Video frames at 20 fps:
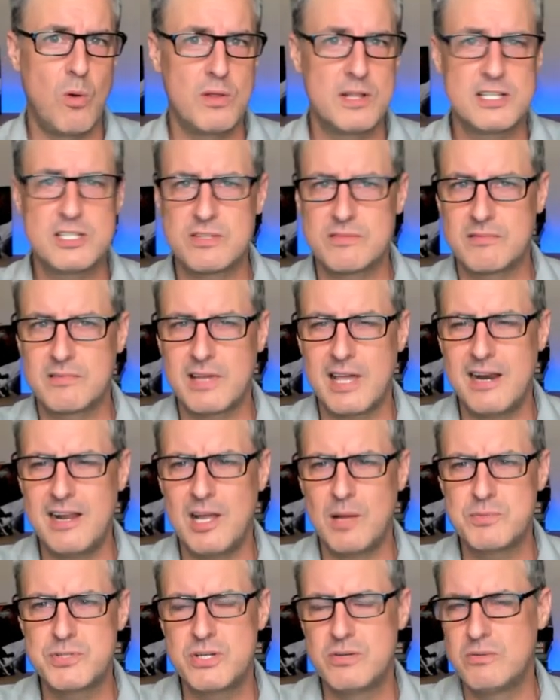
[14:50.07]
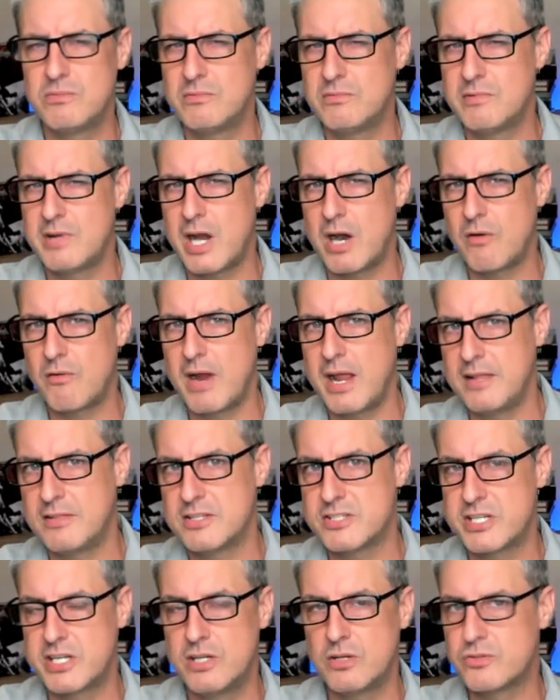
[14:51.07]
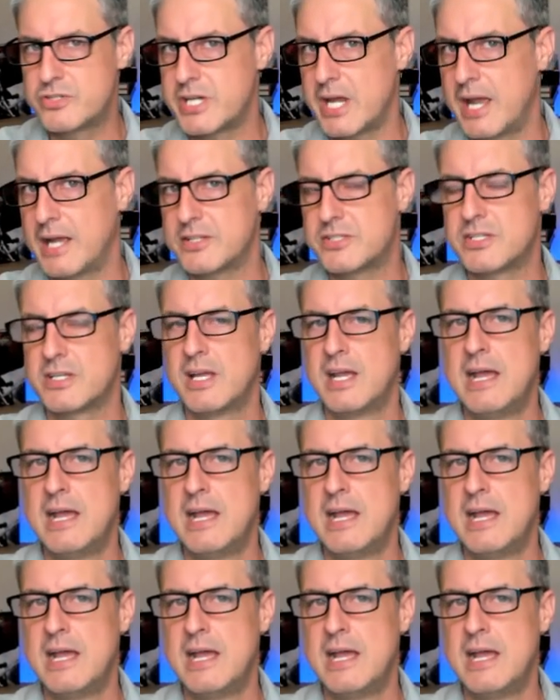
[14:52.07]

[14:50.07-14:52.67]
This kind of helps you narrate the skill checks.